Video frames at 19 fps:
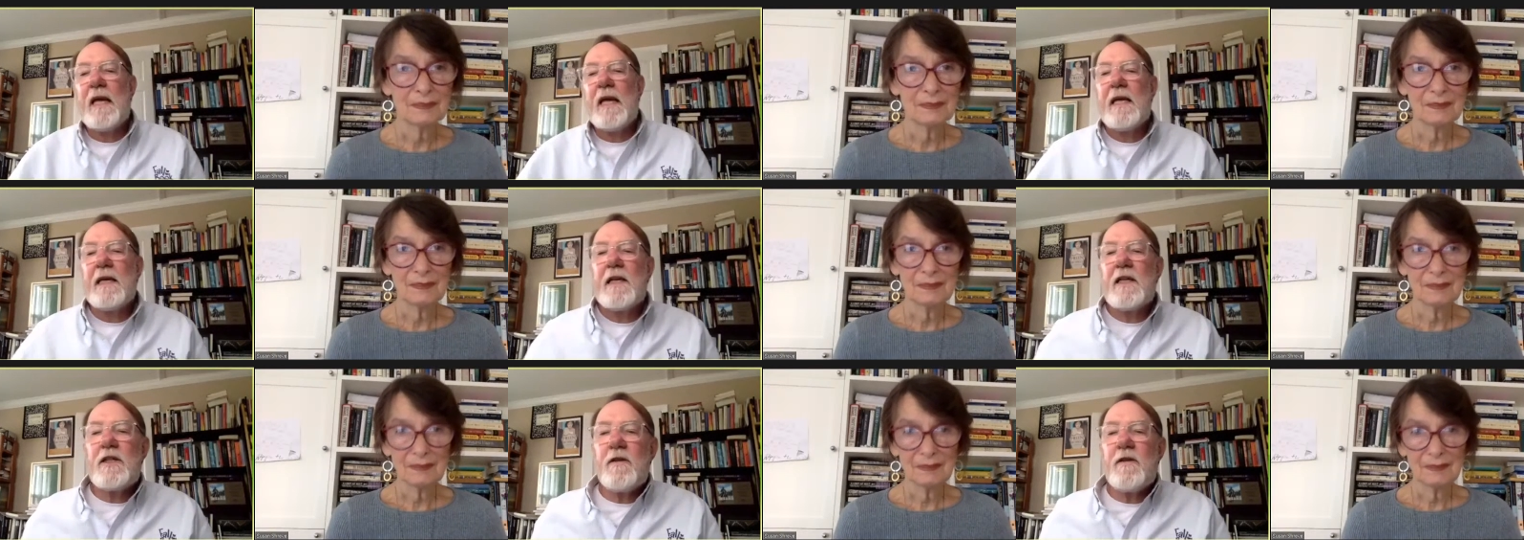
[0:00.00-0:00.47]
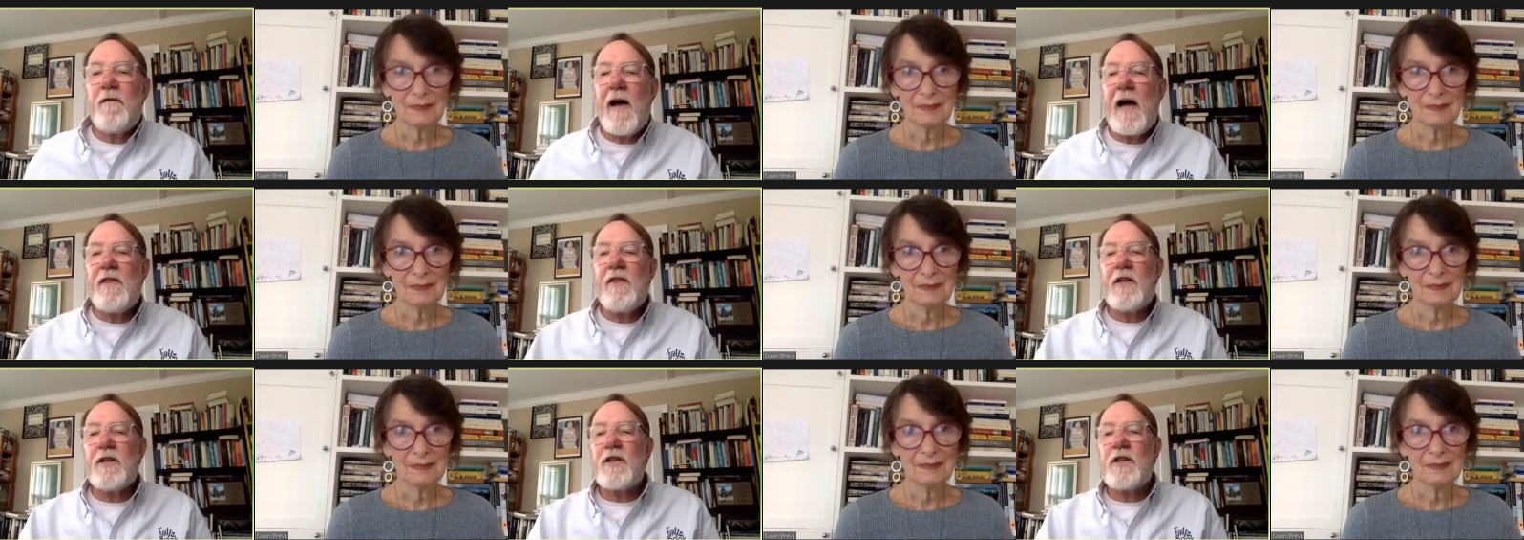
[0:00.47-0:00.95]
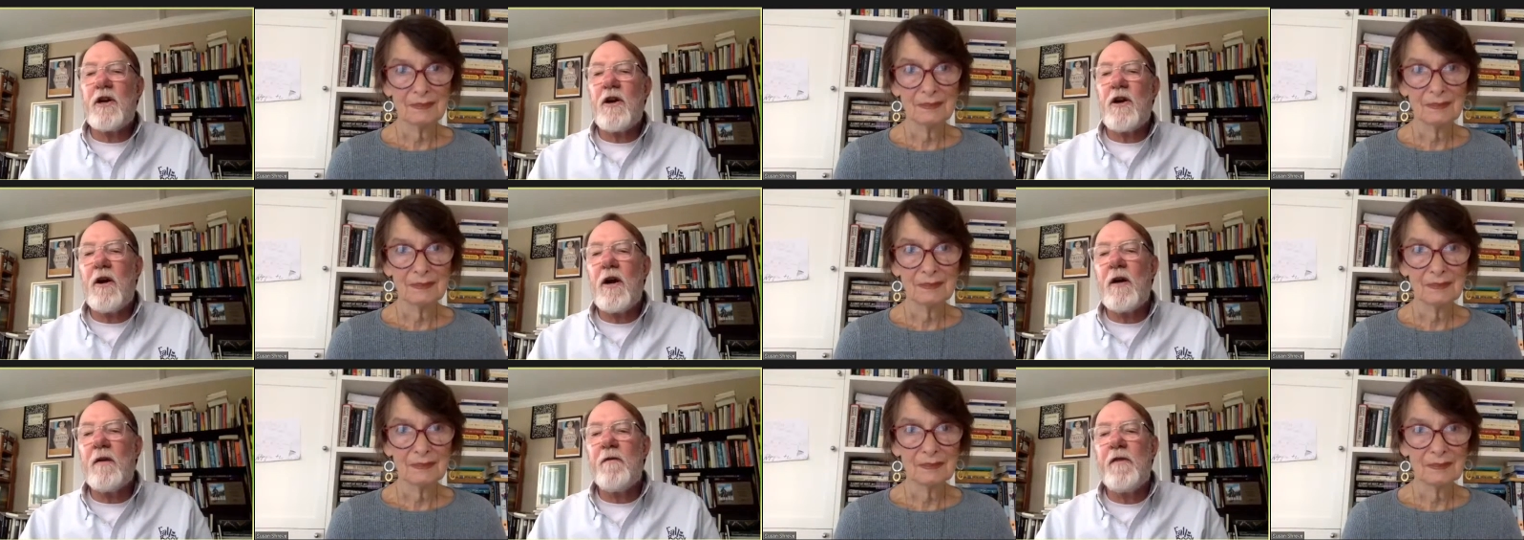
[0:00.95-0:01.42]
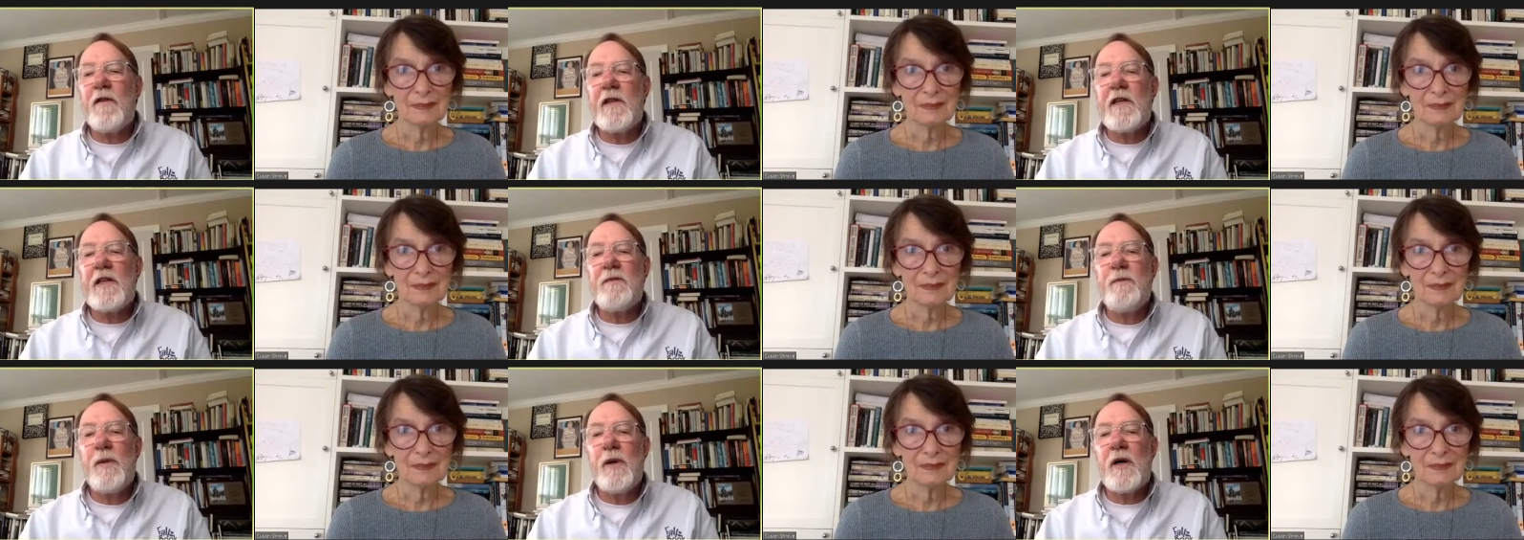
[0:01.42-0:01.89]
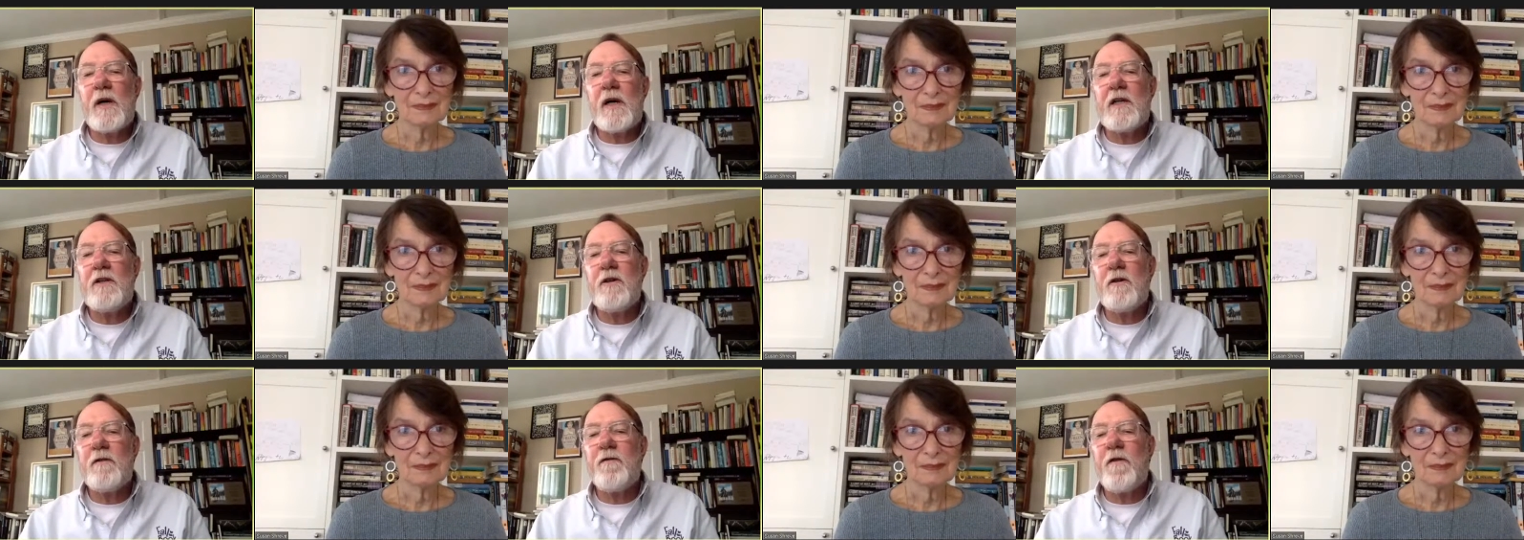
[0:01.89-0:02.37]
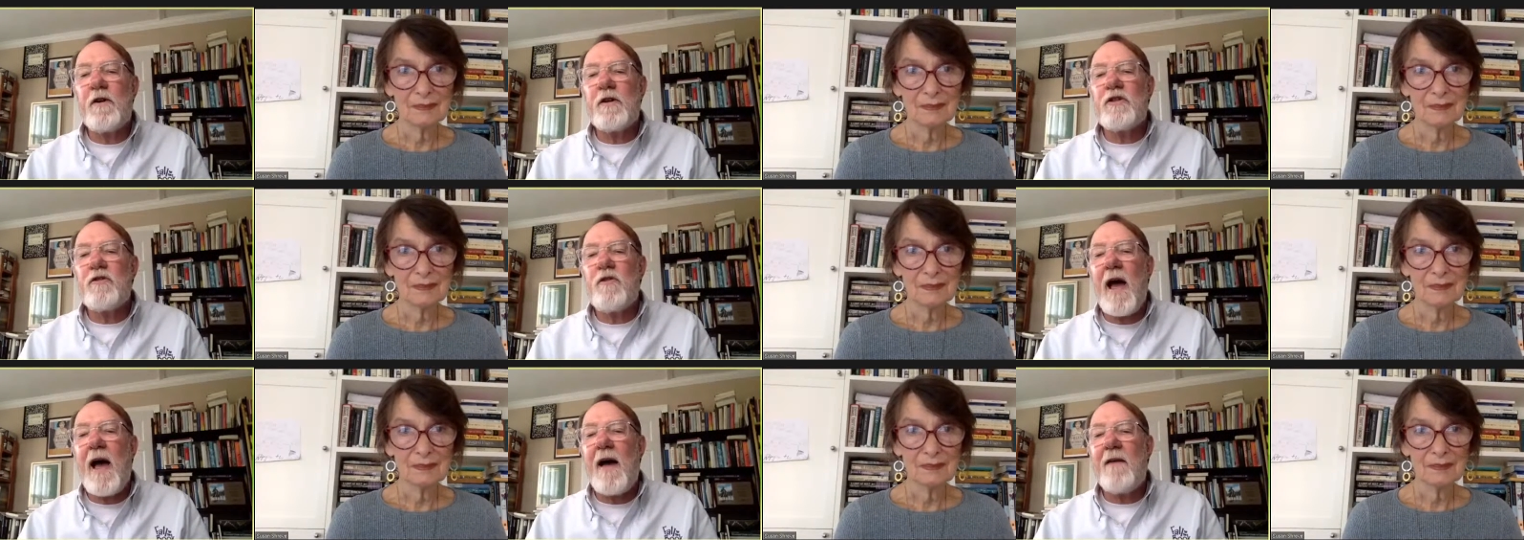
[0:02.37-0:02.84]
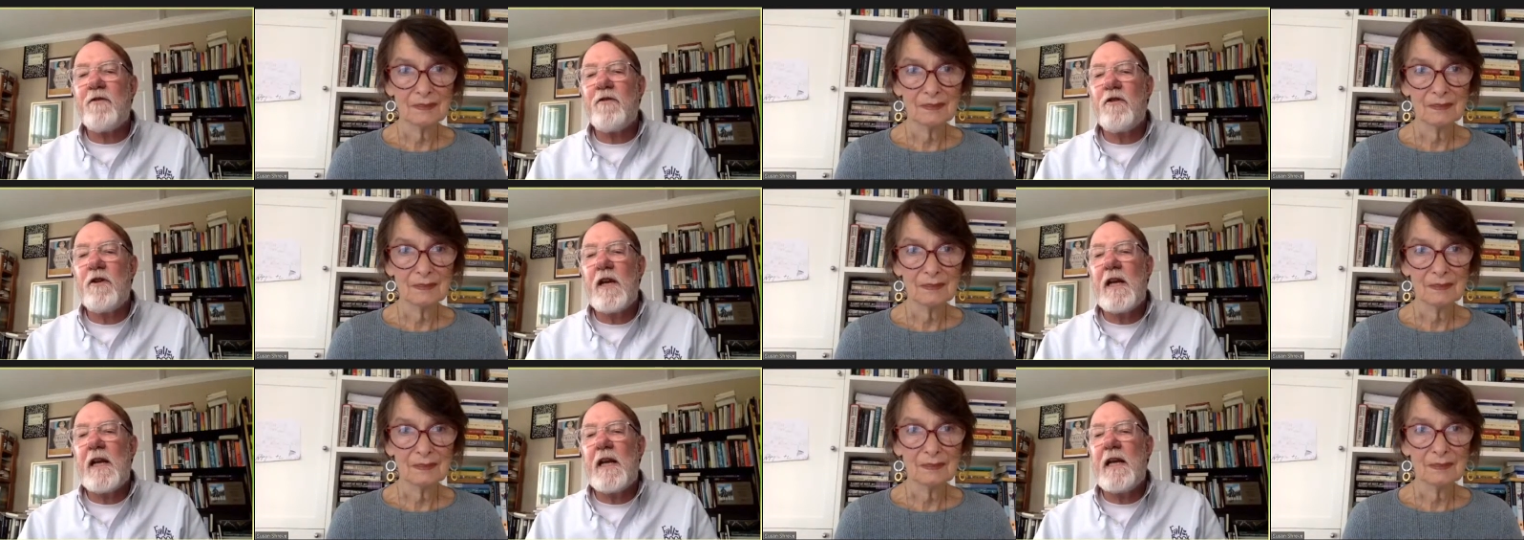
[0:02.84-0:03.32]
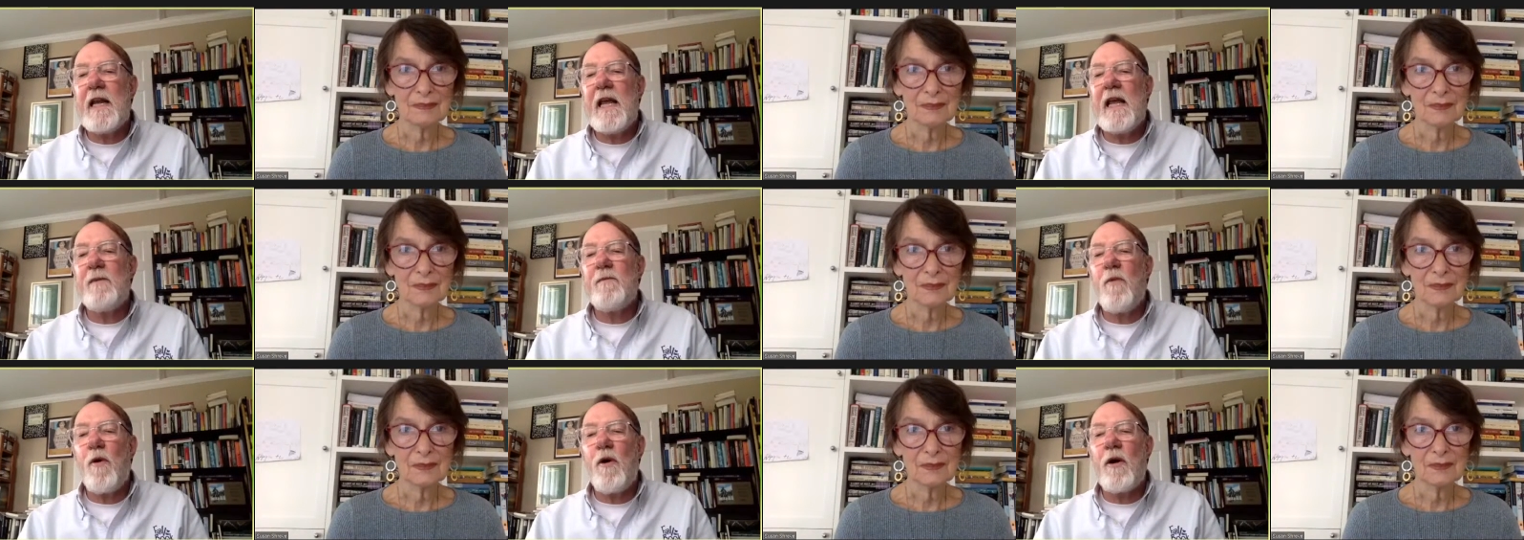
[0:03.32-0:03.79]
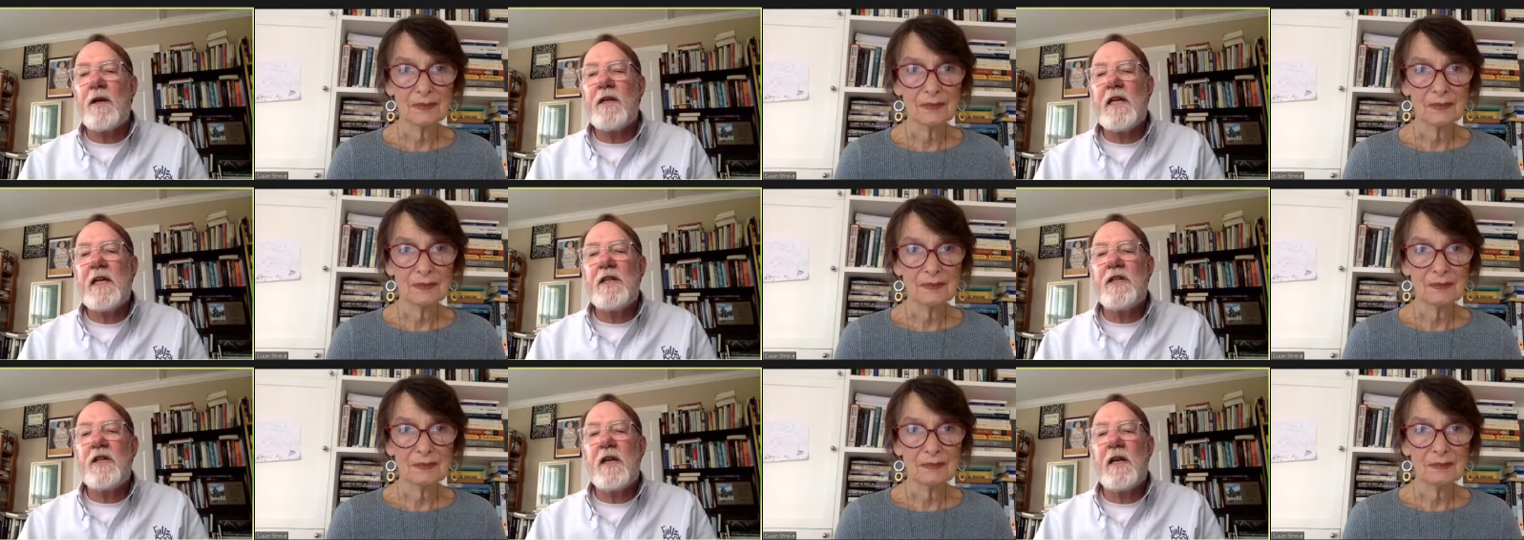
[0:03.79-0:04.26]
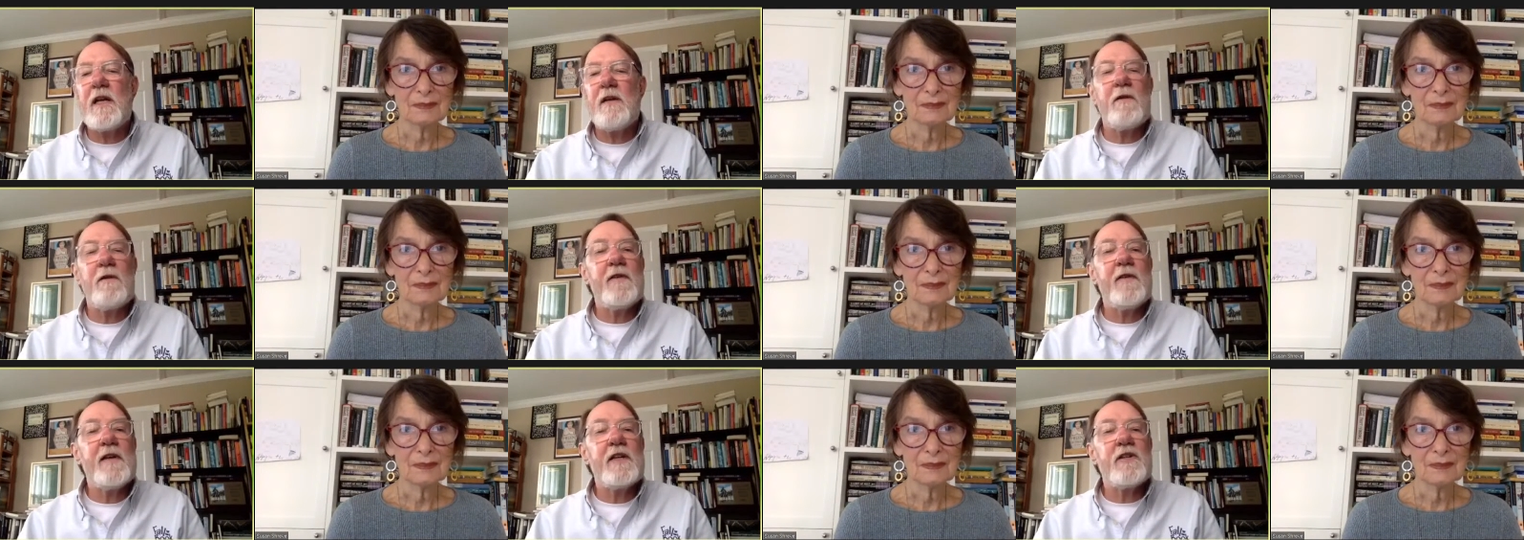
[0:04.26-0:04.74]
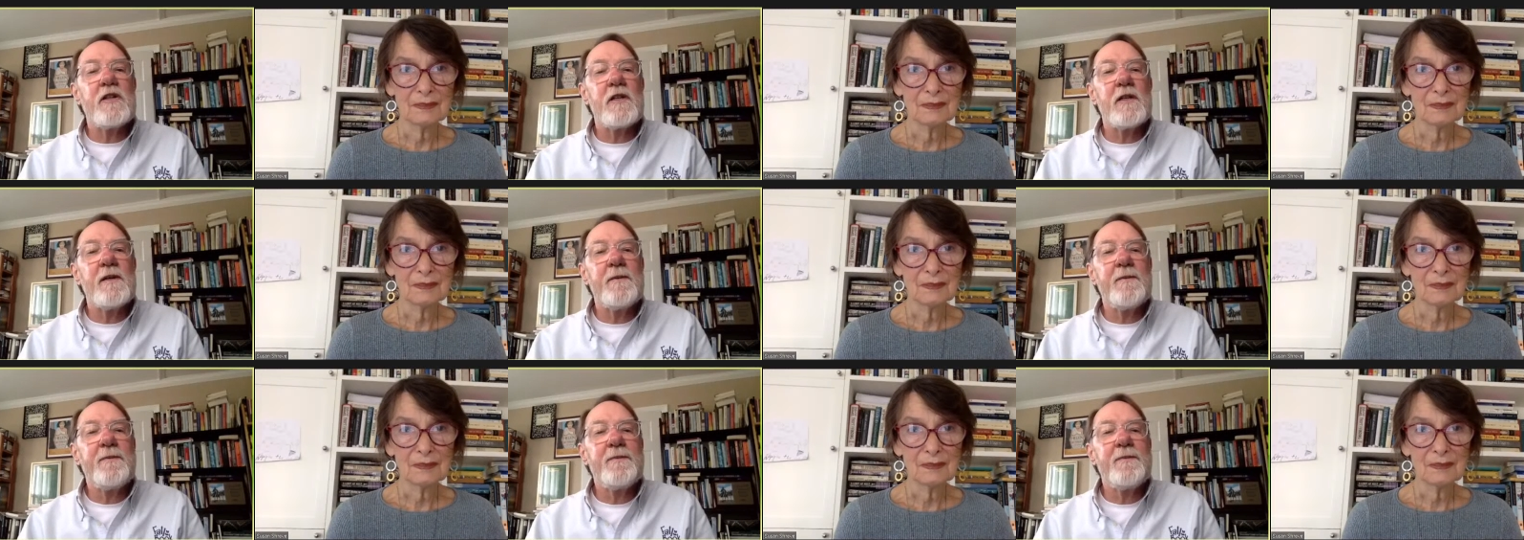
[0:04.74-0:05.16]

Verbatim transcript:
Speaker 1: Did you find the turn for this book in your first draft, or did it need more attention and revision?